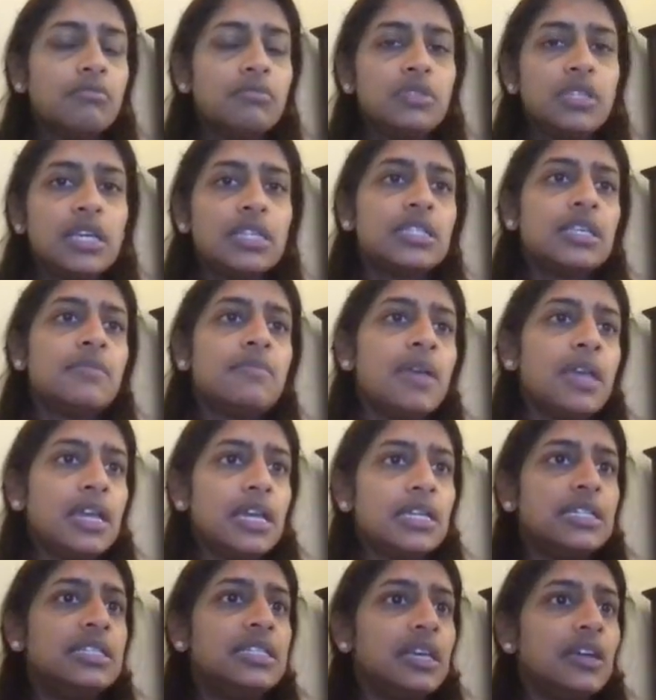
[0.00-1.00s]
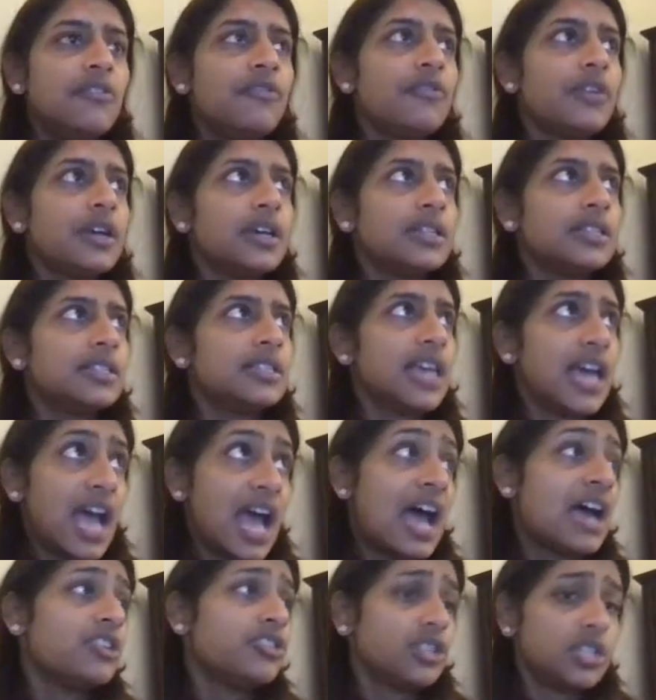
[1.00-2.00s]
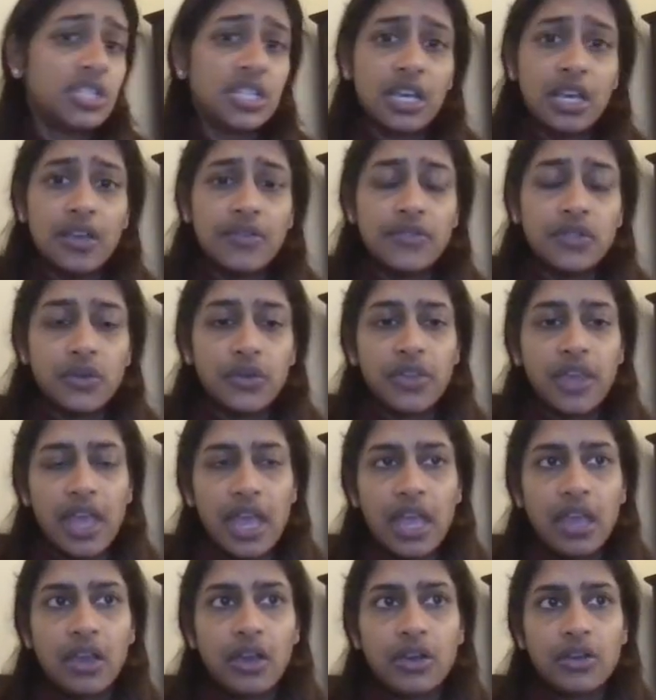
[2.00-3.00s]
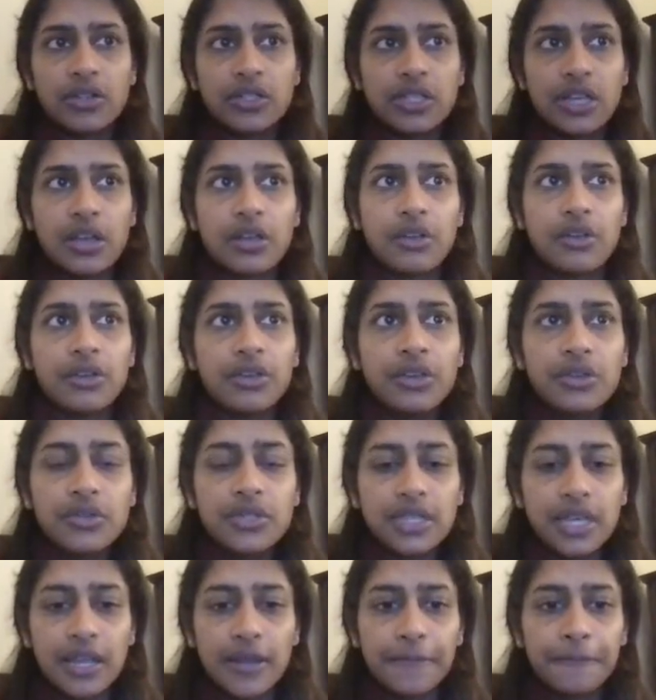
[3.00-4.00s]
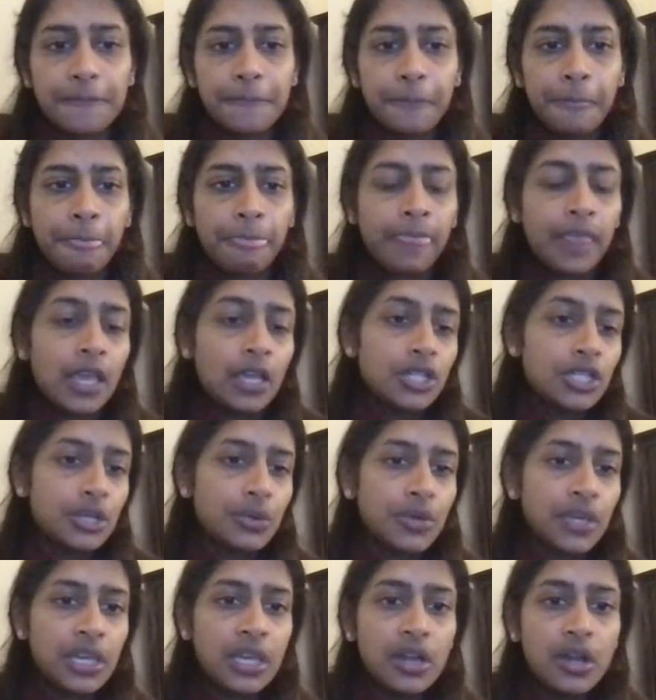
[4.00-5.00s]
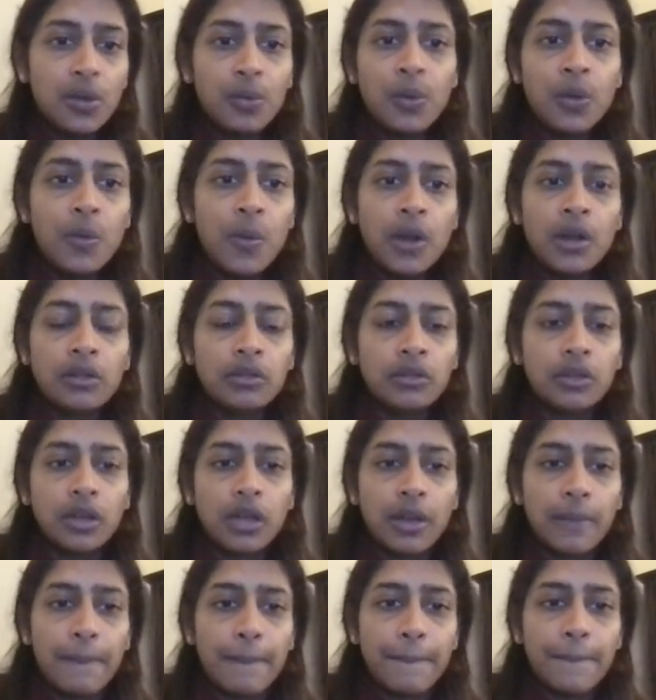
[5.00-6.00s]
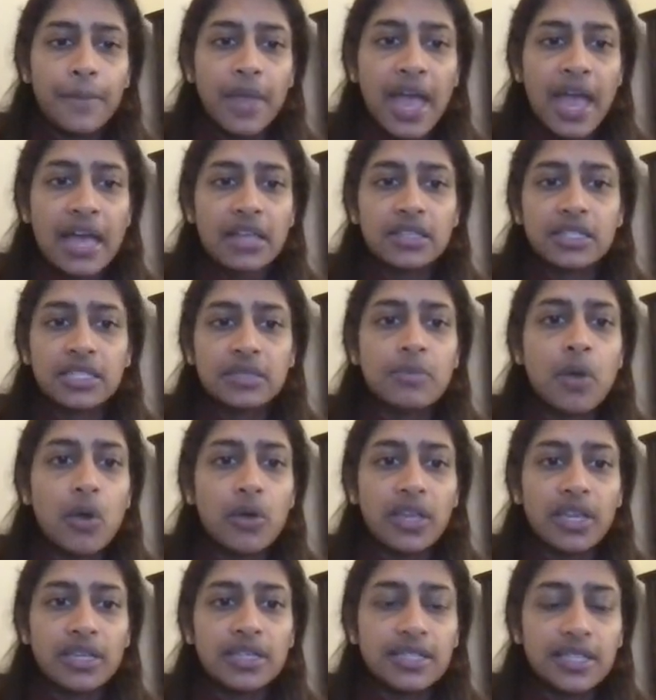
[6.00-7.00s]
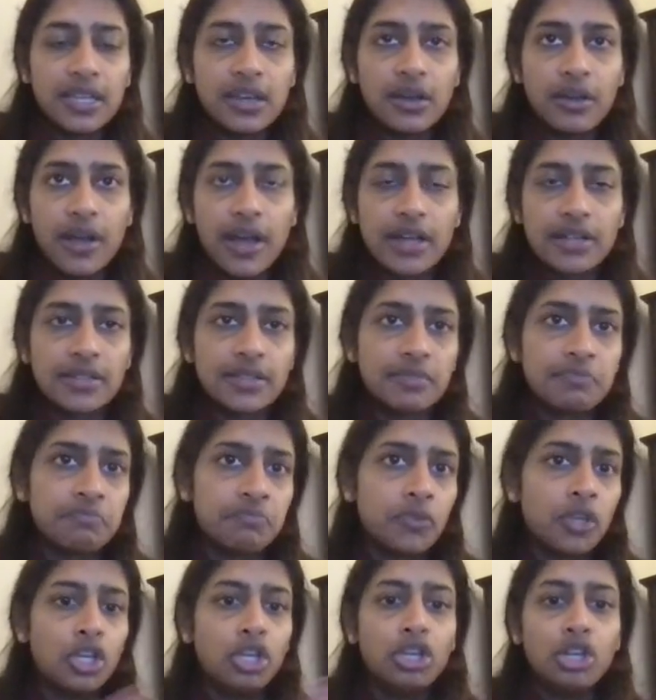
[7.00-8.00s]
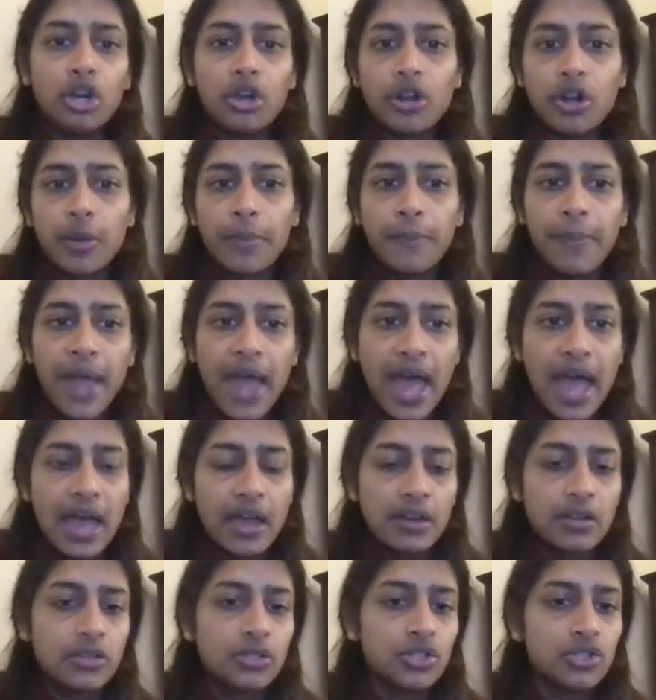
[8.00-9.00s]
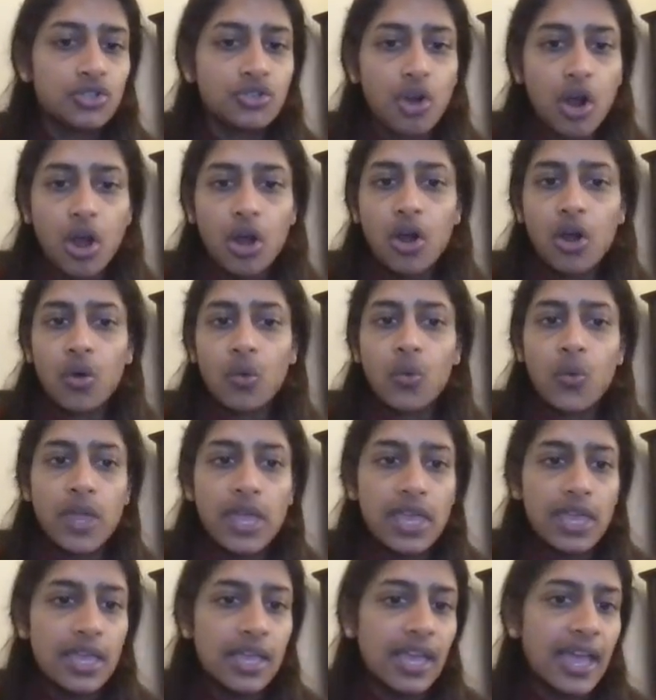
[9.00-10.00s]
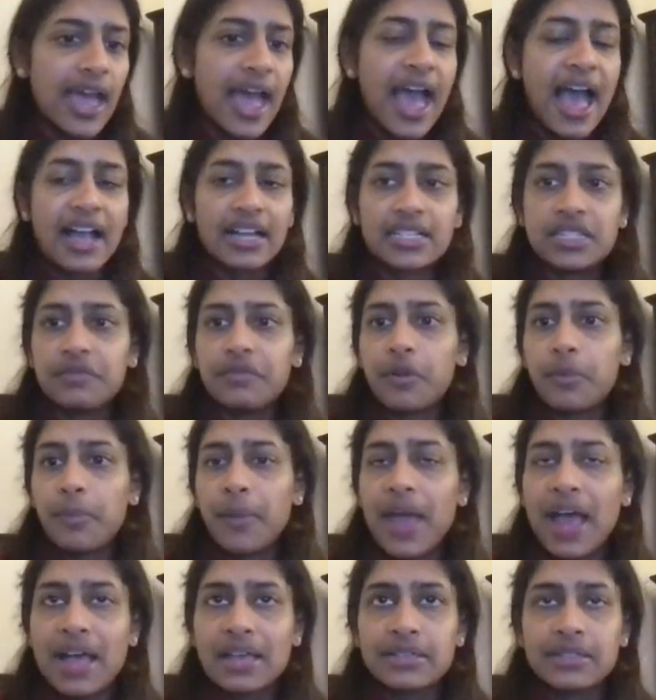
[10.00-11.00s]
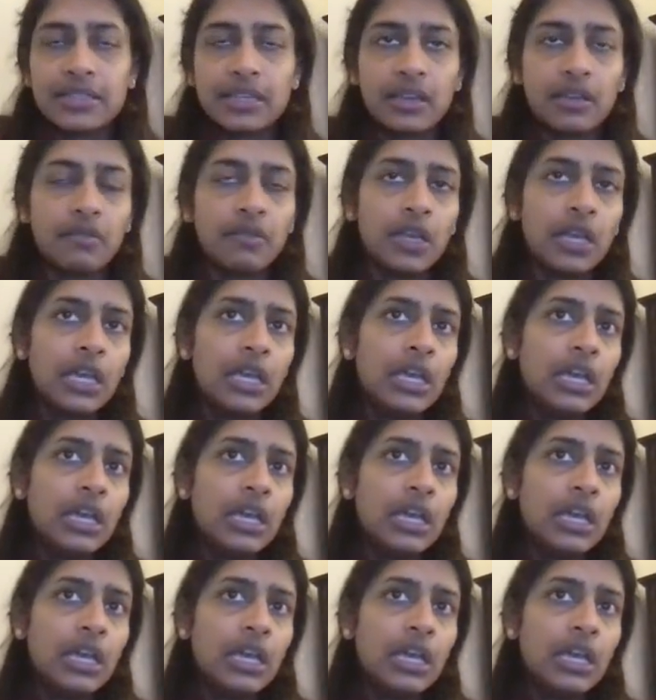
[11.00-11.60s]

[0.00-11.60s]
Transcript: Does it make a difference, the adjectives or the anchors that you're using? So here we want to look at smoking cigarettes. Good or bad, strong or weak, active or passive.